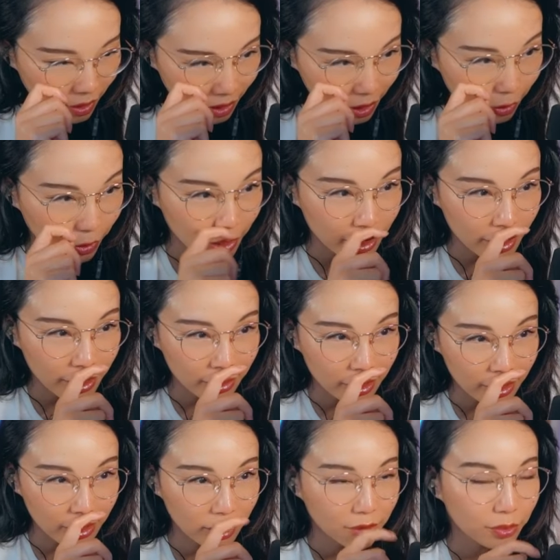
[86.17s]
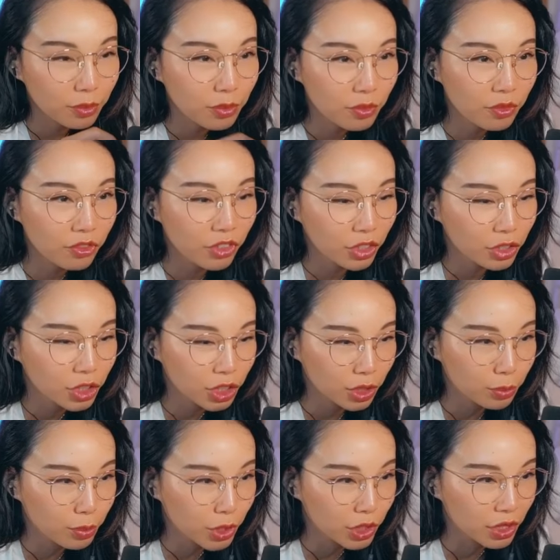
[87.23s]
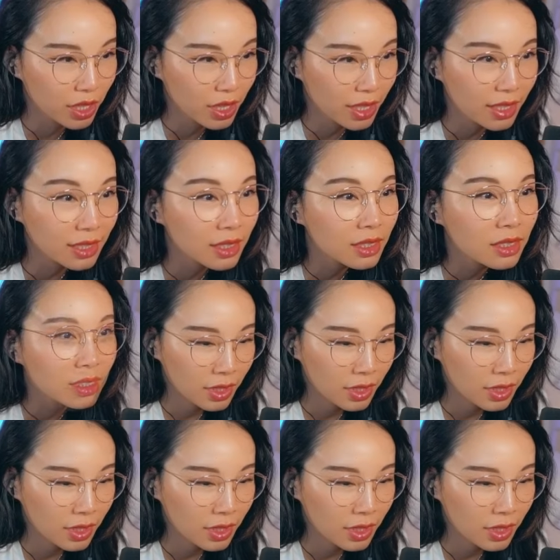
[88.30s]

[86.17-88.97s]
Okay, we need to kill this vulture bird thing.